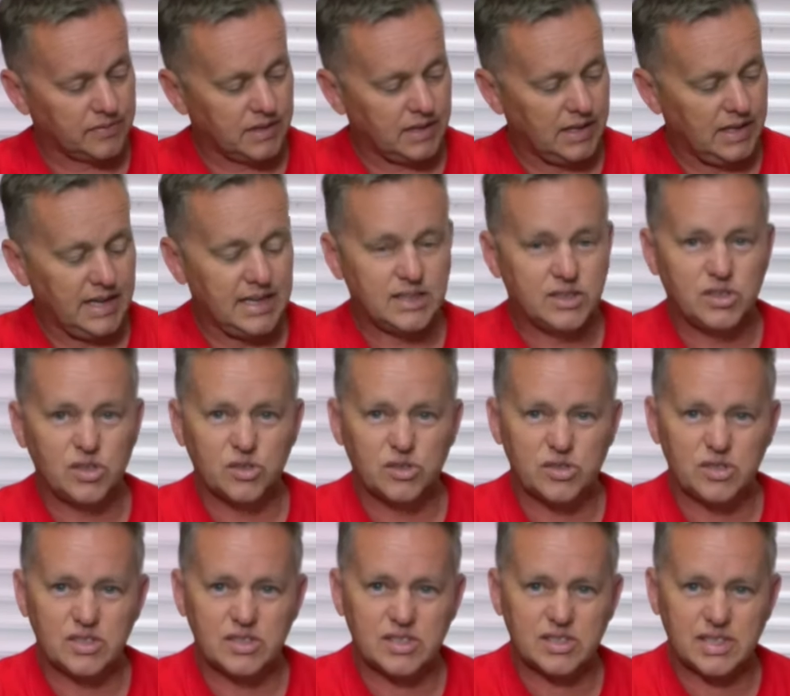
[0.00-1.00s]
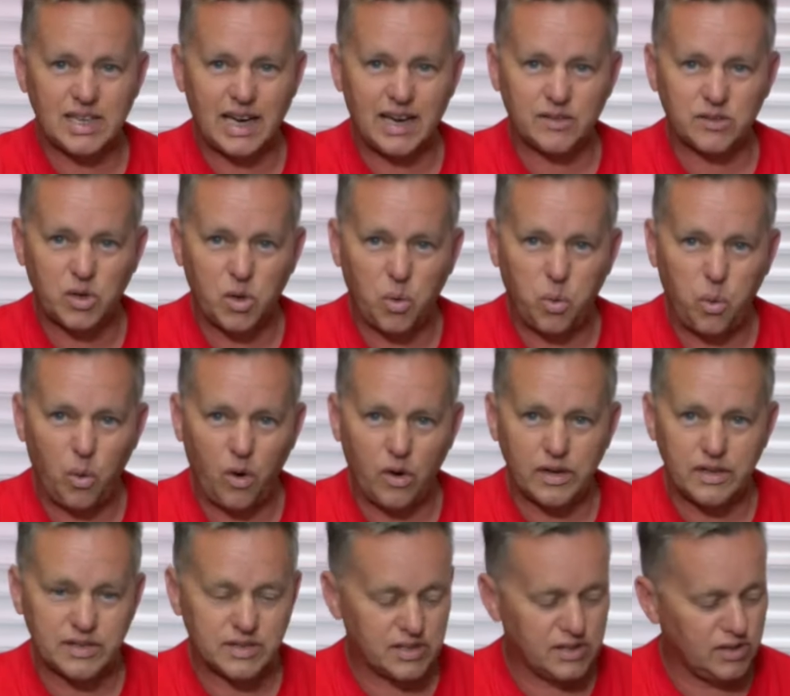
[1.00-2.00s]
it doesn't sound
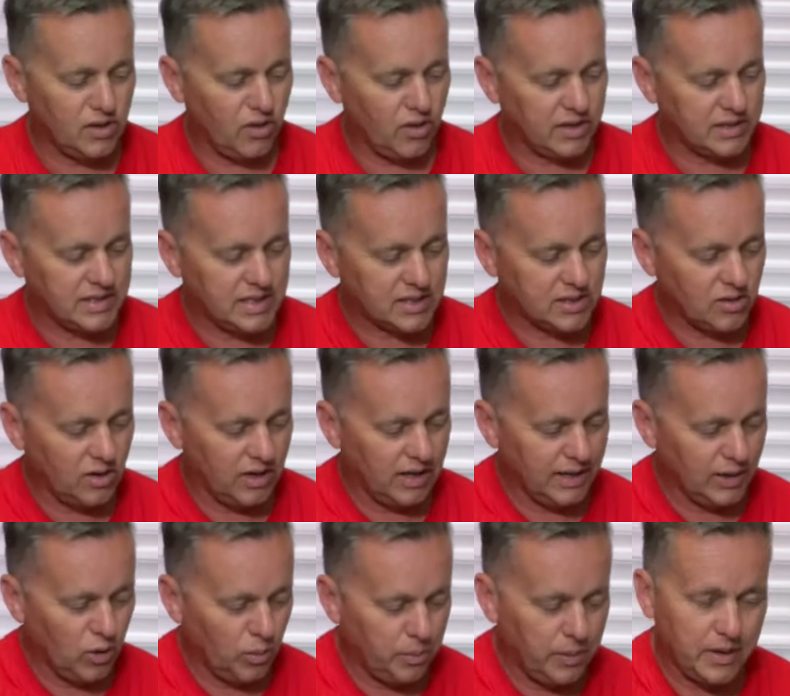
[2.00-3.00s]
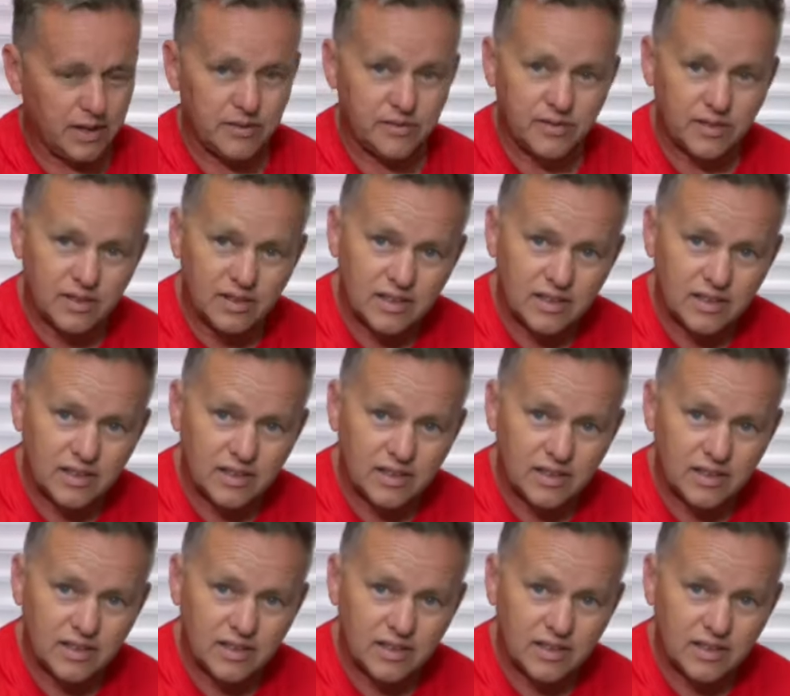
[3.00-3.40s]
quite as nice. It's got a little bit of